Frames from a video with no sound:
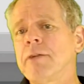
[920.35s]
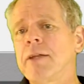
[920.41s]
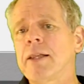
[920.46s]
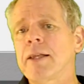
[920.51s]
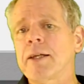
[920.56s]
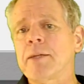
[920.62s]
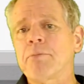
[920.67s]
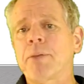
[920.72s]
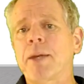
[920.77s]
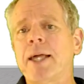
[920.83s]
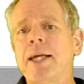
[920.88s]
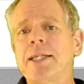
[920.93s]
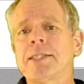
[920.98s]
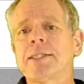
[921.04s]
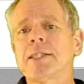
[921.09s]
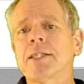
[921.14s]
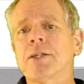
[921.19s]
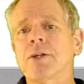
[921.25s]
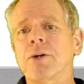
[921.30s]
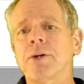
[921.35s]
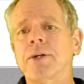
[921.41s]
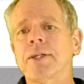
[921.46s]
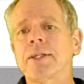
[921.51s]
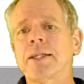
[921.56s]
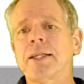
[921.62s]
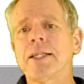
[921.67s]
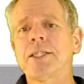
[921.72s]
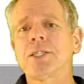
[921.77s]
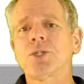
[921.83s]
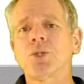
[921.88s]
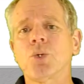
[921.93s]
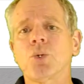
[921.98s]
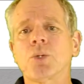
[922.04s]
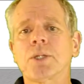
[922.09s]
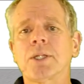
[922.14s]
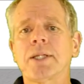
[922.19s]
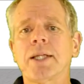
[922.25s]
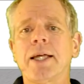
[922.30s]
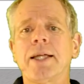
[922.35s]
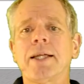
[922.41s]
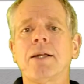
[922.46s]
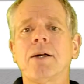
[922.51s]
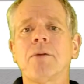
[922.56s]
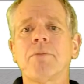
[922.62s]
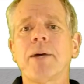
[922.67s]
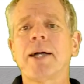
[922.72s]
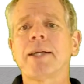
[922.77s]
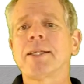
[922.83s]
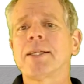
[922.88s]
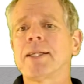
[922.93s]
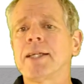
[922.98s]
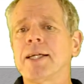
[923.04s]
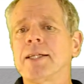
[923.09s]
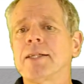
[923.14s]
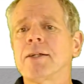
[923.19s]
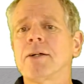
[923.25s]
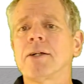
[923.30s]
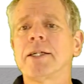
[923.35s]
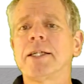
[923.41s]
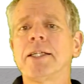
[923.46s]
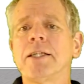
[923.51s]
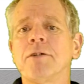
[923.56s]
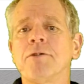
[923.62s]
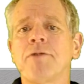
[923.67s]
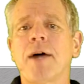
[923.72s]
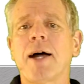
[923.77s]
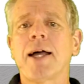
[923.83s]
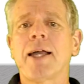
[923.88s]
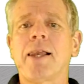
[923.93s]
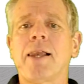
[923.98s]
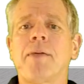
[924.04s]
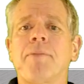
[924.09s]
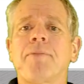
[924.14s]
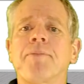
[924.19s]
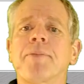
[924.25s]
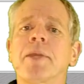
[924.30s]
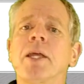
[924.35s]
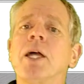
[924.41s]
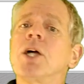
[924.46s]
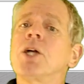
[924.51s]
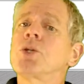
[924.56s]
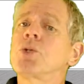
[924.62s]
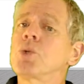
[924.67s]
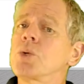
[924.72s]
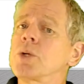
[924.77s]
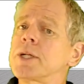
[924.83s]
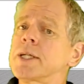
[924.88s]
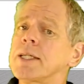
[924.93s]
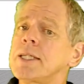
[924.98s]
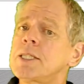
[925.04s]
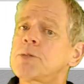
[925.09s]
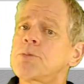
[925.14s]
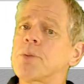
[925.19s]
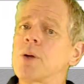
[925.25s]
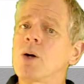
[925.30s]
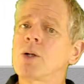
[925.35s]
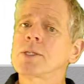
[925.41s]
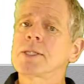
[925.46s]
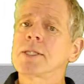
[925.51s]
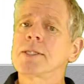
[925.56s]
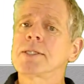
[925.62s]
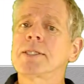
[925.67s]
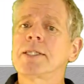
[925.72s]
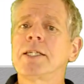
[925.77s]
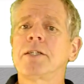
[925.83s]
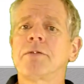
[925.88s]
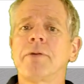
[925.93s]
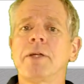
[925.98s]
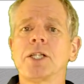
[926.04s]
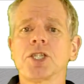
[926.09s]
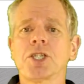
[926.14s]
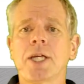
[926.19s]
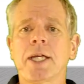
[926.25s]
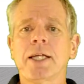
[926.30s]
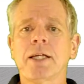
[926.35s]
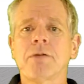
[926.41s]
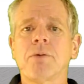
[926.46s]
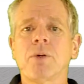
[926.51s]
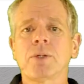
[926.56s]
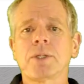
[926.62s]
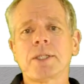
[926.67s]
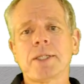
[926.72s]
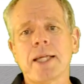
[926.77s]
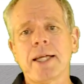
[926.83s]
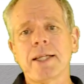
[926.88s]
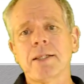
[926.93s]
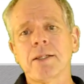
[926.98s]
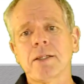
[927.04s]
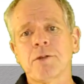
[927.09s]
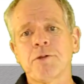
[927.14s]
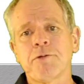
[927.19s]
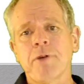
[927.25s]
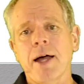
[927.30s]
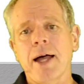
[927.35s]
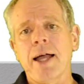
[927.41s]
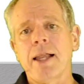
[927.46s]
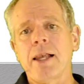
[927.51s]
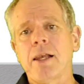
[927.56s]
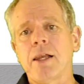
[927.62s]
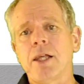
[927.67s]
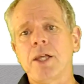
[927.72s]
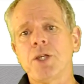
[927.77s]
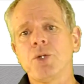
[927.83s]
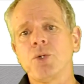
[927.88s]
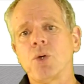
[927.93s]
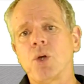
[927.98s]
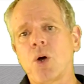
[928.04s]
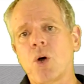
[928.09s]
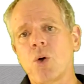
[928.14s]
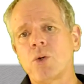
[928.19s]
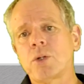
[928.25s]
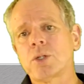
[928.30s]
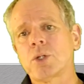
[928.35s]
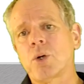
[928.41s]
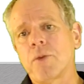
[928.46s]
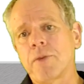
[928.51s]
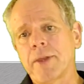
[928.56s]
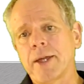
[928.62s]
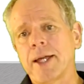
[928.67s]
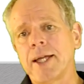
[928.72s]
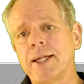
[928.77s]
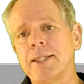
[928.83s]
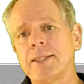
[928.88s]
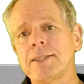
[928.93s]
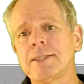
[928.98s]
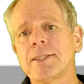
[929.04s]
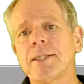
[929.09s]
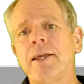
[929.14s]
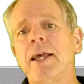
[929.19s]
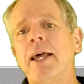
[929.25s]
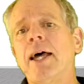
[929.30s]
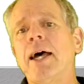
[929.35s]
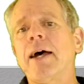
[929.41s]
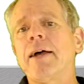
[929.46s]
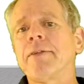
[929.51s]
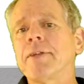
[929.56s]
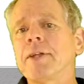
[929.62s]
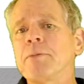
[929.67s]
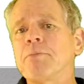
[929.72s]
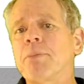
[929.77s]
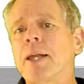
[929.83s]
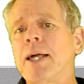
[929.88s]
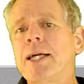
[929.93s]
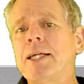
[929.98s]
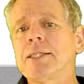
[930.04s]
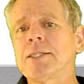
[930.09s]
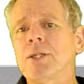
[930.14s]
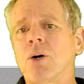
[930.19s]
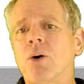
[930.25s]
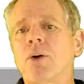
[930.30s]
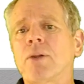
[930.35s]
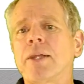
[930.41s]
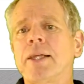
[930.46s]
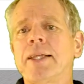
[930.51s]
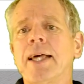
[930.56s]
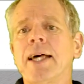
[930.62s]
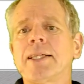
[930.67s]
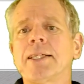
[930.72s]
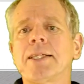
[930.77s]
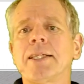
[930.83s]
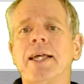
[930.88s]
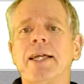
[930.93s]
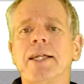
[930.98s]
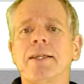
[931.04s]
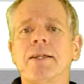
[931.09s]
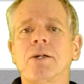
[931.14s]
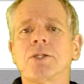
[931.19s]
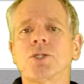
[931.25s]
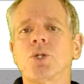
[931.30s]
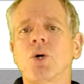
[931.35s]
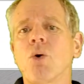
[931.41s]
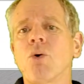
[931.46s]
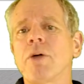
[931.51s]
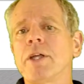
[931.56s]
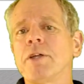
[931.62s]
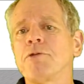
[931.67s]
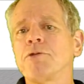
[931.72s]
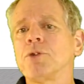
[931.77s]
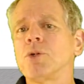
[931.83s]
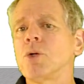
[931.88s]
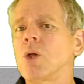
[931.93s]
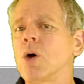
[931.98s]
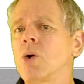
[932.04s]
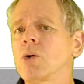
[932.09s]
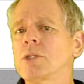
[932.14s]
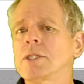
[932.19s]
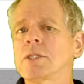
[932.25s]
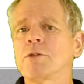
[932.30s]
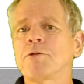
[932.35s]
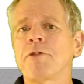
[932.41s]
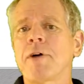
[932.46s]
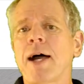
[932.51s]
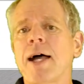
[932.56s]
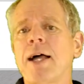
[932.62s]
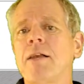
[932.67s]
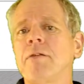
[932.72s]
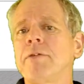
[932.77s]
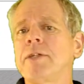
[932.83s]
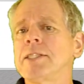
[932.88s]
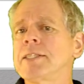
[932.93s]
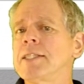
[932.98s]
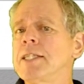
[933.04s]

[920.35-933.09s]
will replace the currently stored data by the data in the file. During this process, it will check what data the file you load contains and replace only that data. So if you load the file with